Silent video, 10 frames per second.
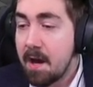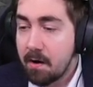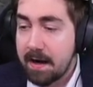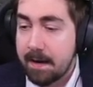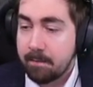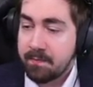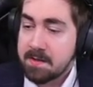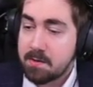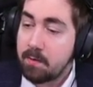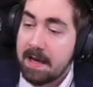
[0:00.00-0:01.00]
Okay,
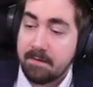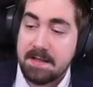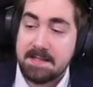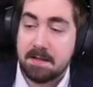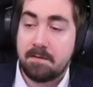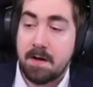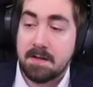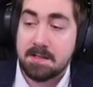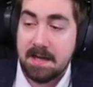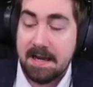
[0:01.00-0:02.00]
so we have these
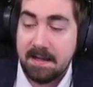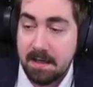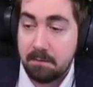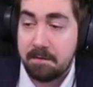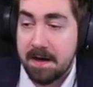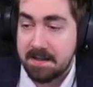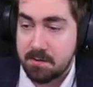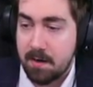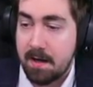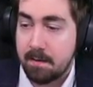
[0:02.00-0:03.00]
advanced endgame fights,
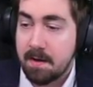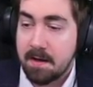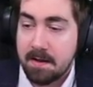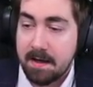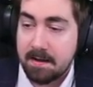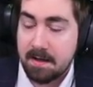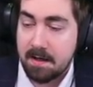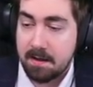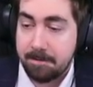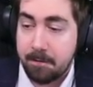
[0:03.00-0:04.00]
right? Like
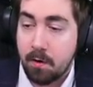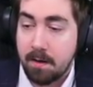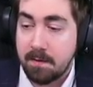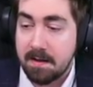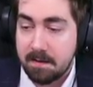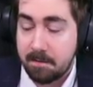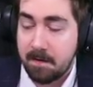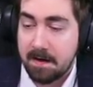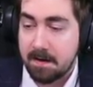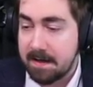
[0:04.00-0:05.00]
the formed, the
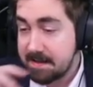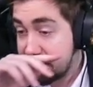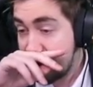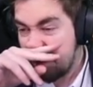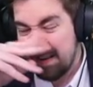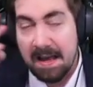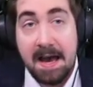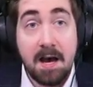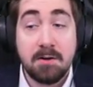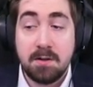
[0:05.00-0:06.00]
feared, etc.
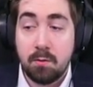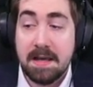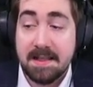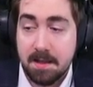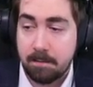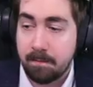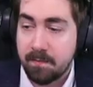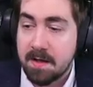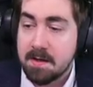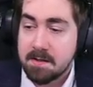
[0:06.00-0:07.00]
How do you get them?
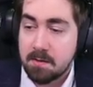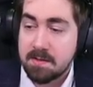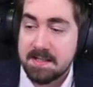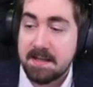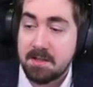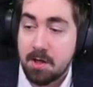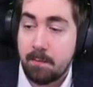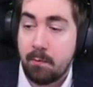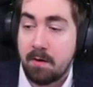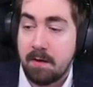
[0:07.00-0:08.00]
So say the
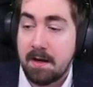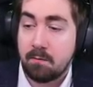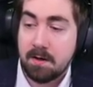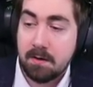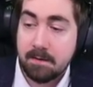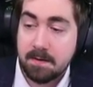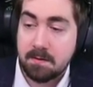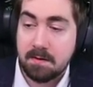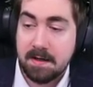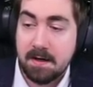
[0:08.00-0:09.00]
top one, right? Where you have to do
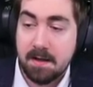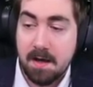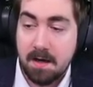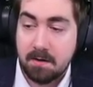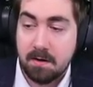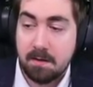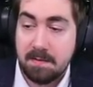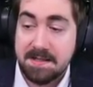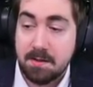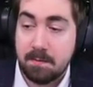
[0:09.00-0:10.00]
Lair of the Hydra,
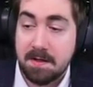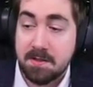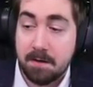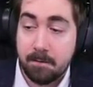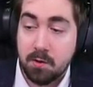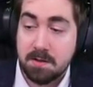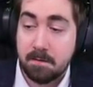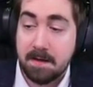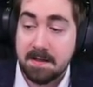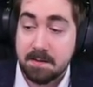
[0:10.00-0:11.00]
Mace of the Minotaur, Forge of the
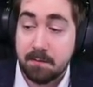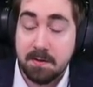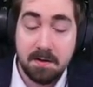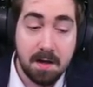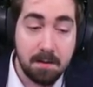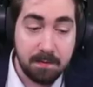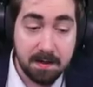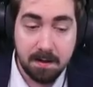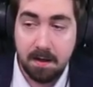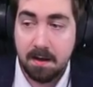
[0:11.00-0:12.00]
Phoenix, and Pit of the
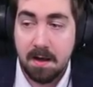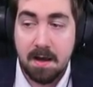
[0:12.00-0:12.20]
Chimera.